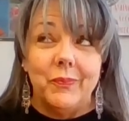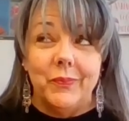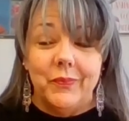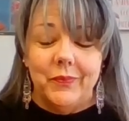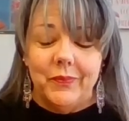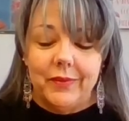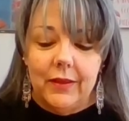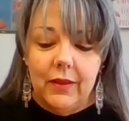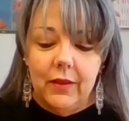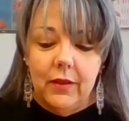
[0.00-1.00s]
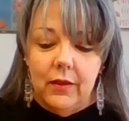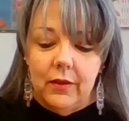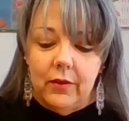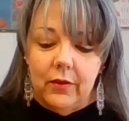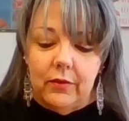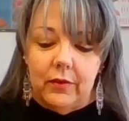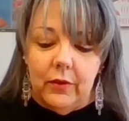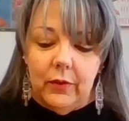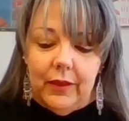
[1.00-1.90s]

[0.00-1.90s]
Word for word: Mm. So,